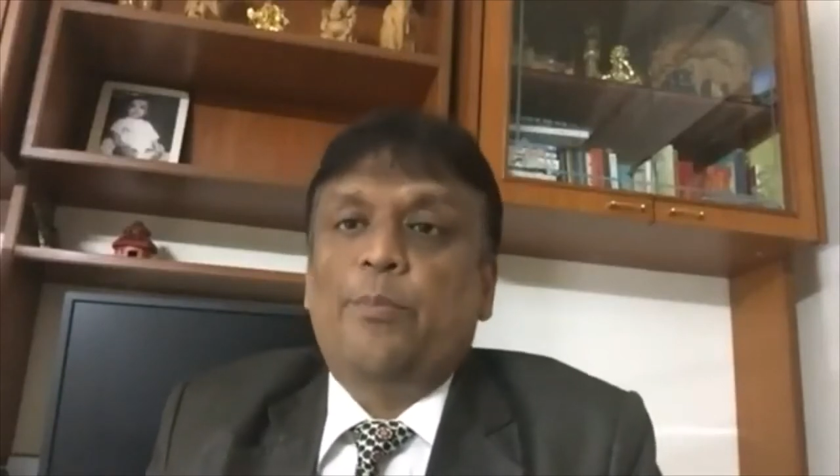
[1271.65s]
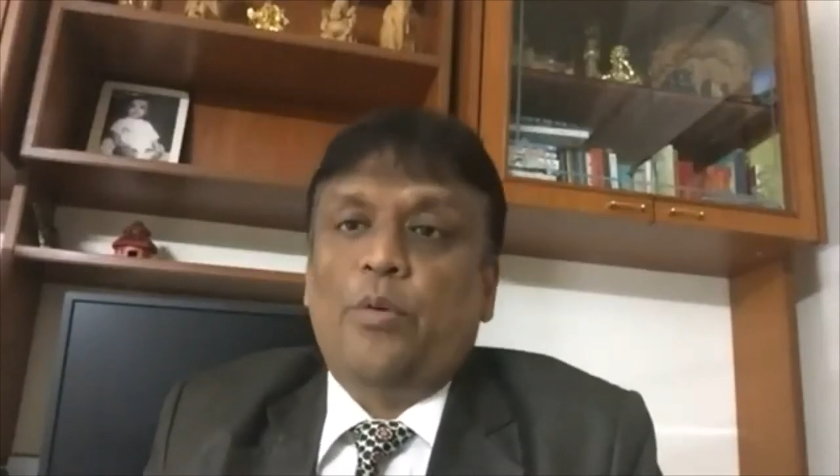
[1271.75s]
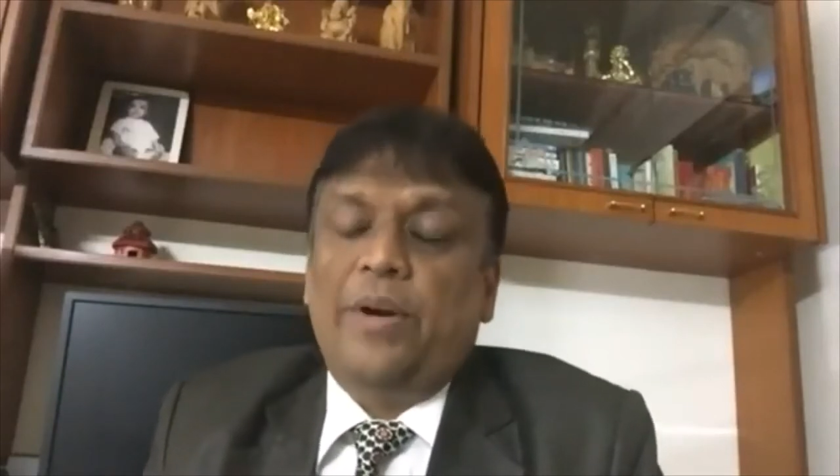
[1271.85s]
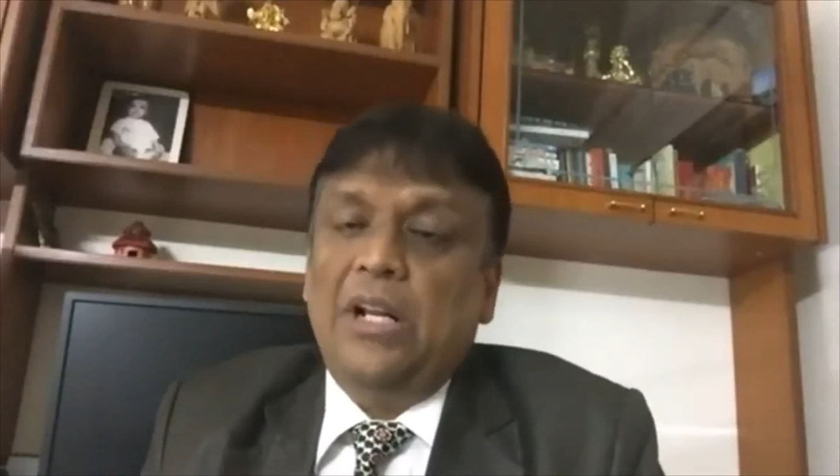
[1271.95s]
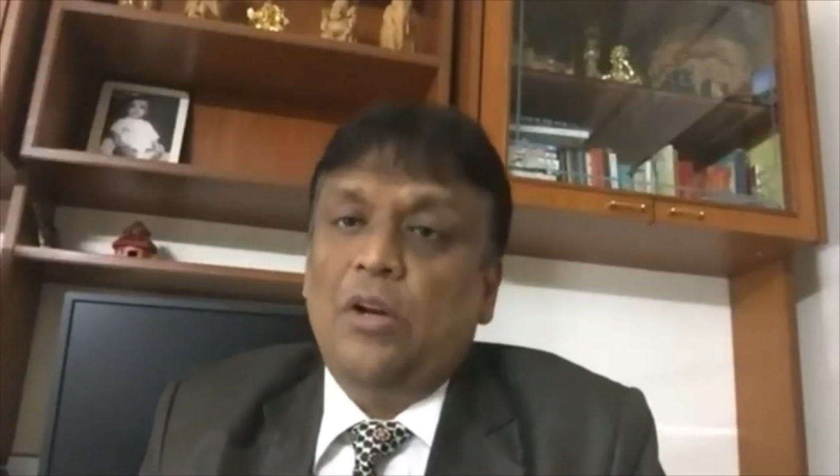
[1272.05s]

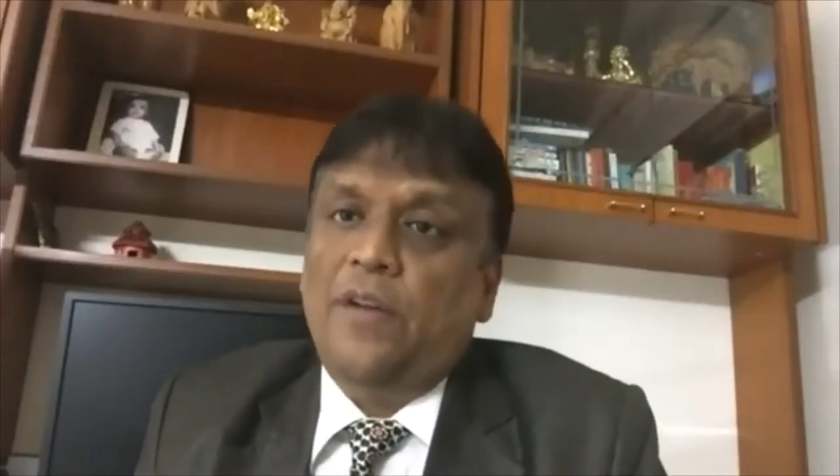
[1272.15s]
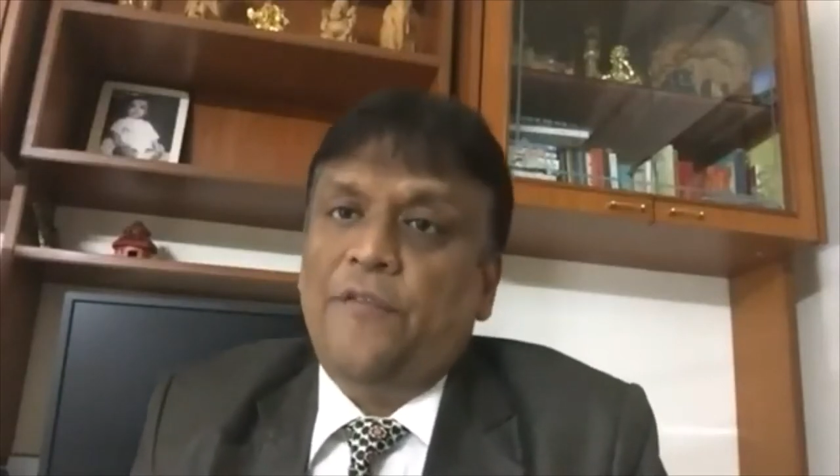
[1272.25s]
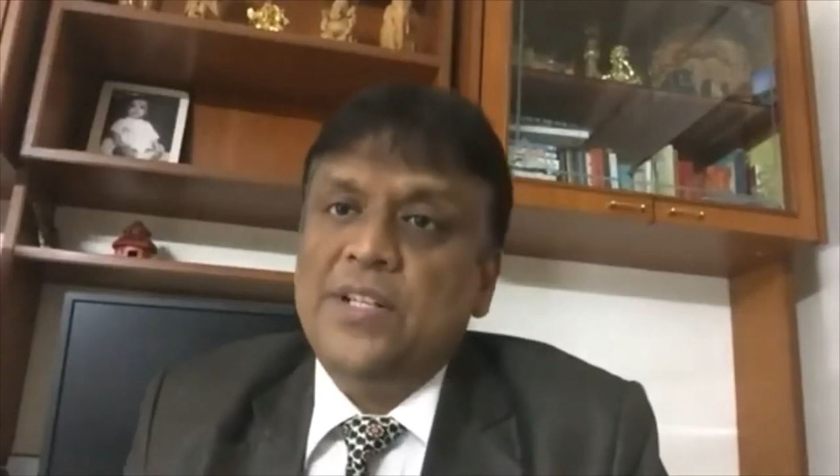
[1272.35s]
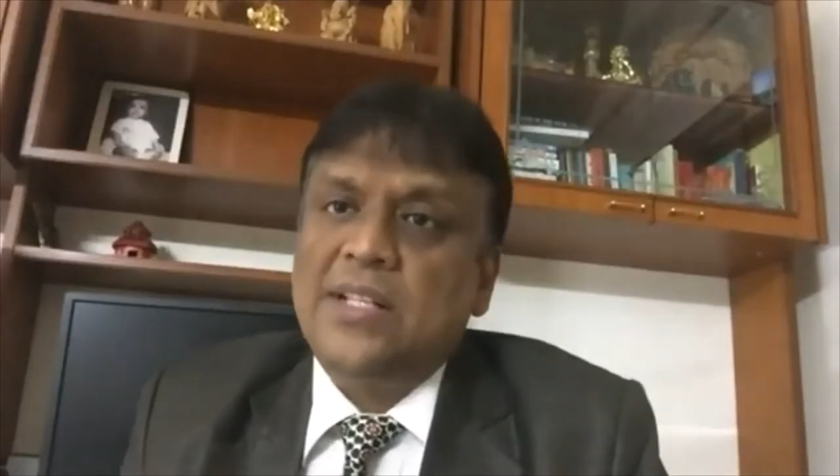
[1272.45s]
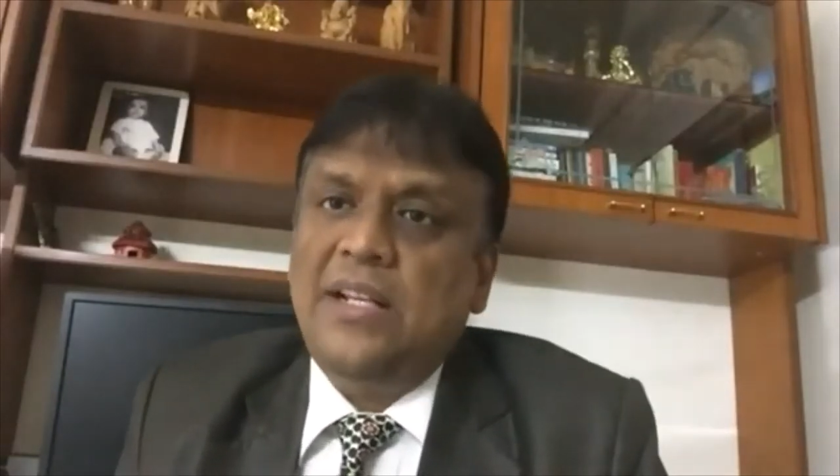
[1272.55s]
providing a lot
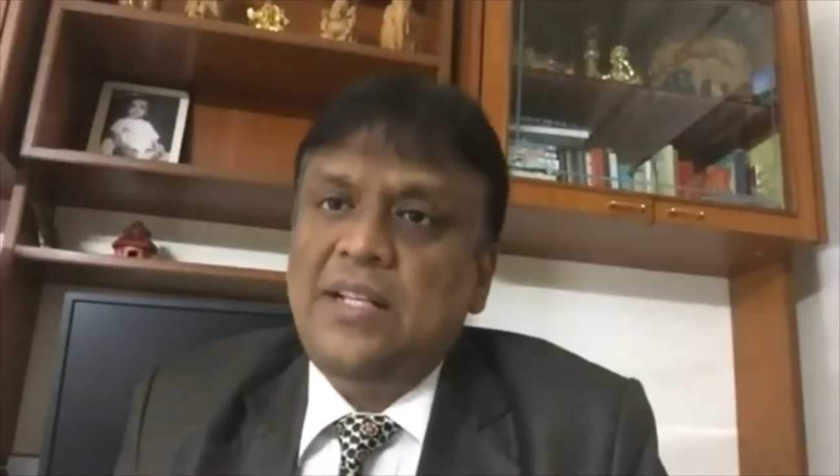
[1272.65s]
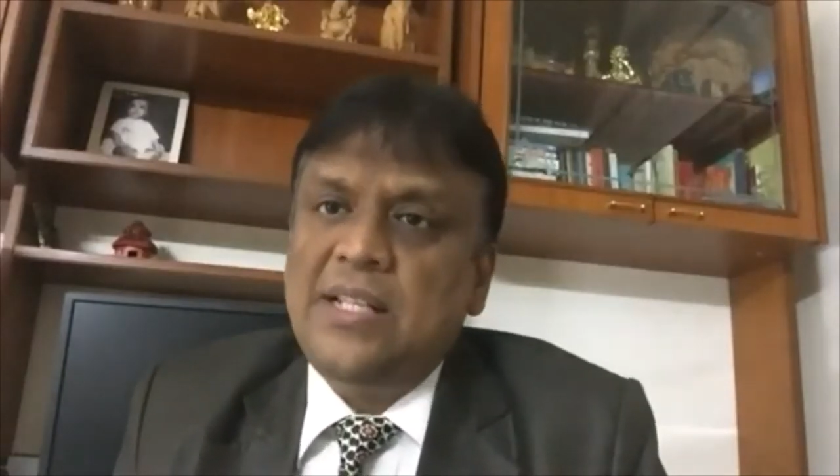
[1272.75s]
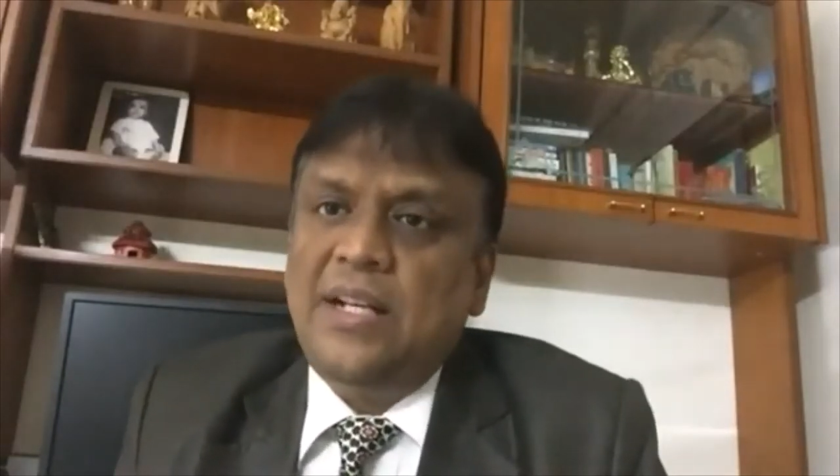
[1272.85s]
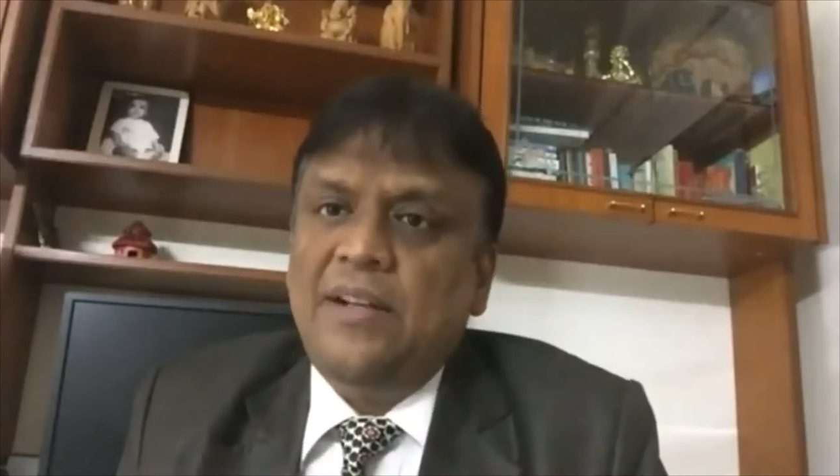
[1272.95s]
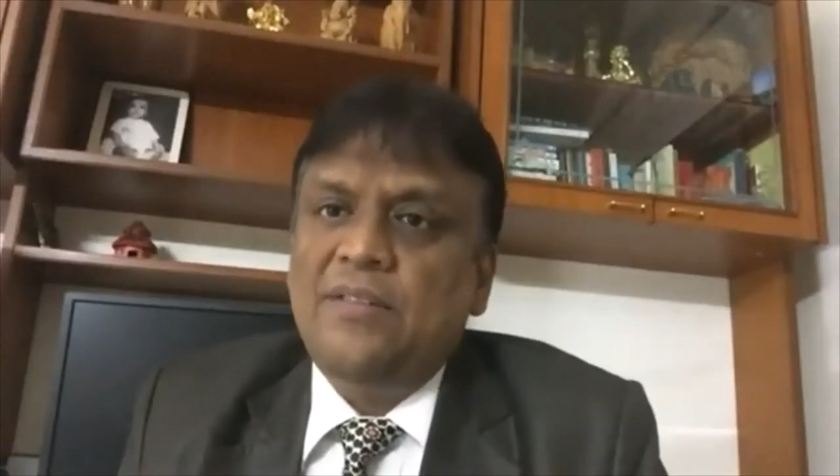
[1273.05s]
of fiscal
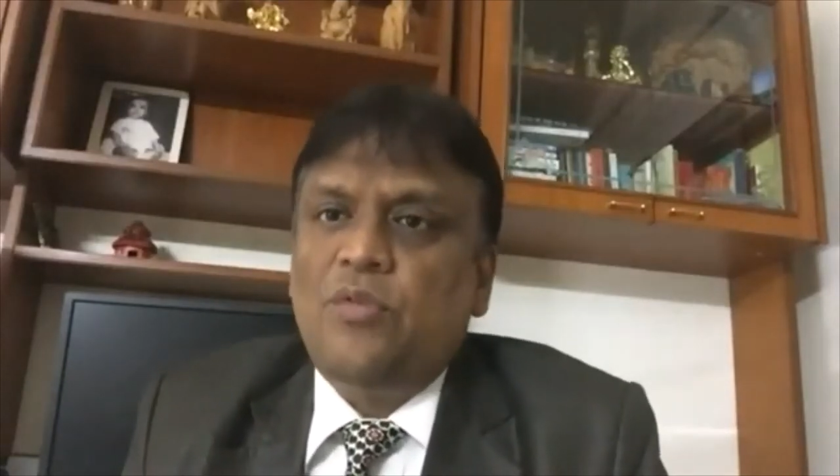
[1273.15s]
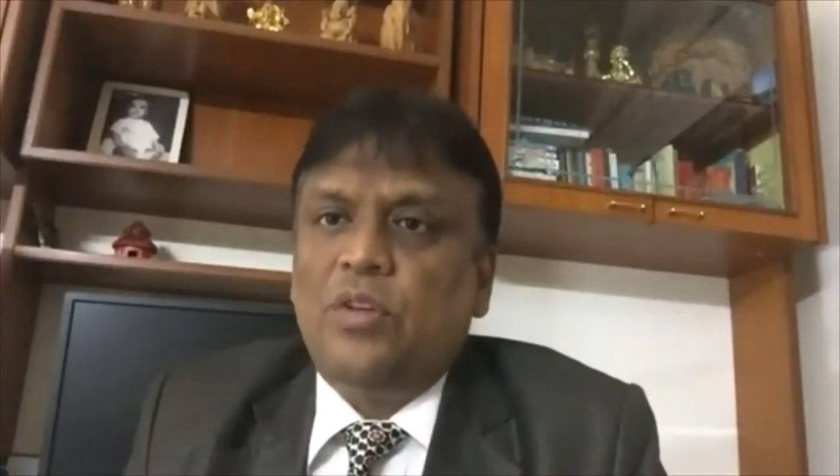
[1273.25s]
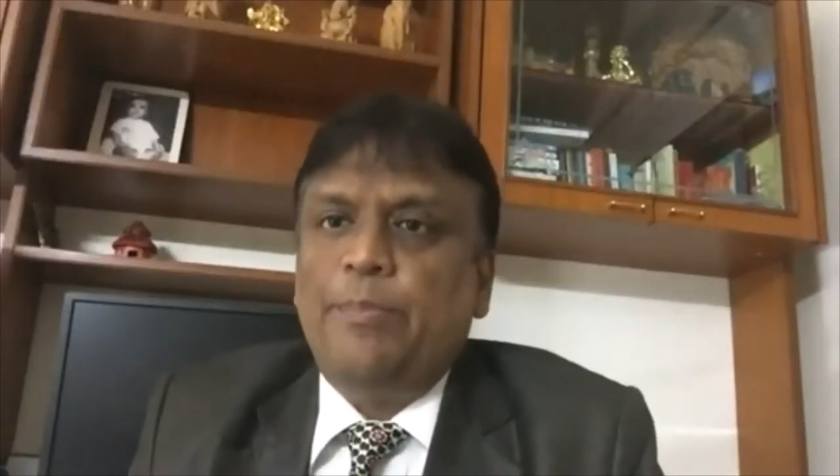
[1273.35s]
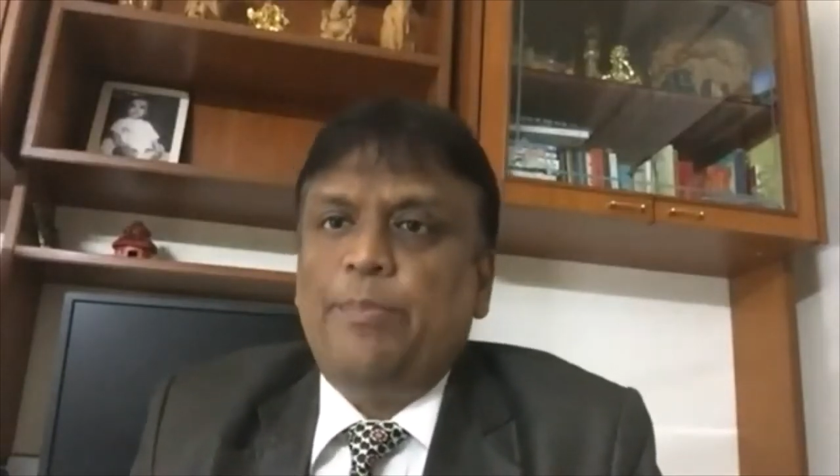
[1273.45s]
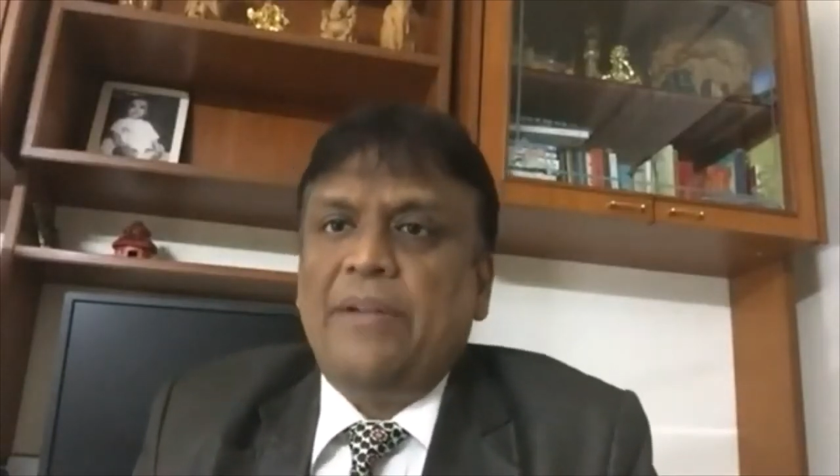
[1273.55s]
incentives
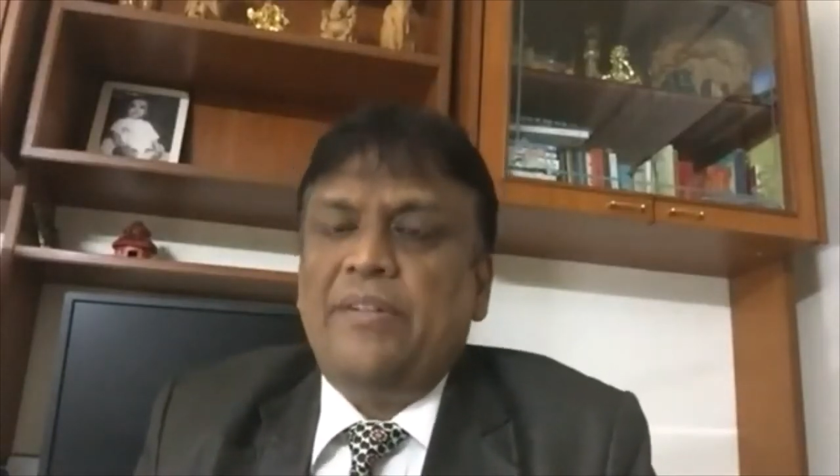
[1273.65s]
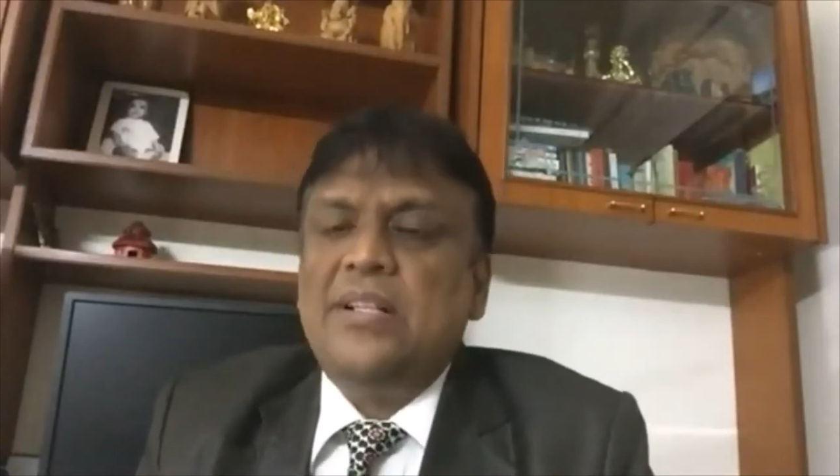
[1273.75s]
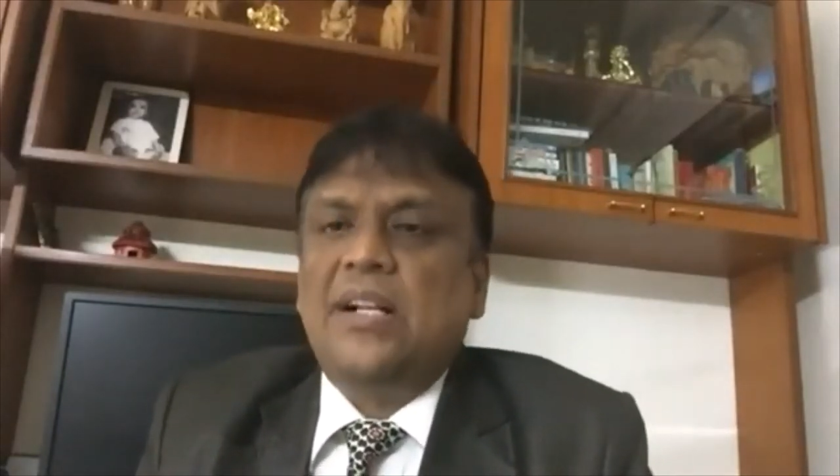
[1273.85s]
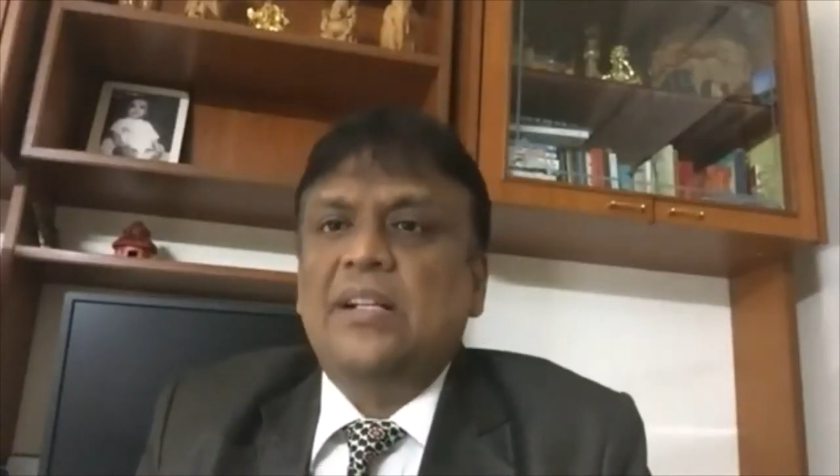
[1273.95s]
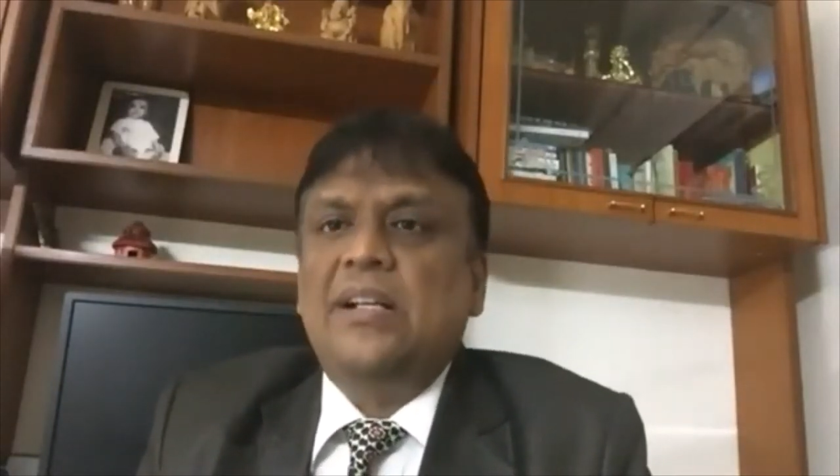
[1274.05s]
for the private
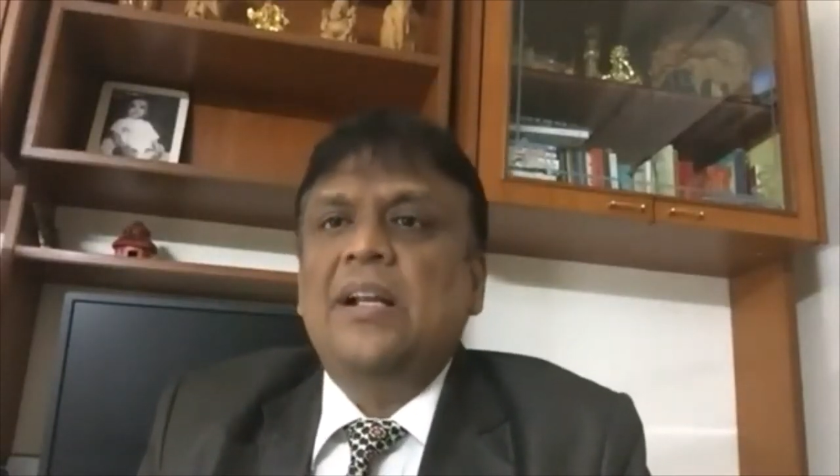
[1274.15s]
sector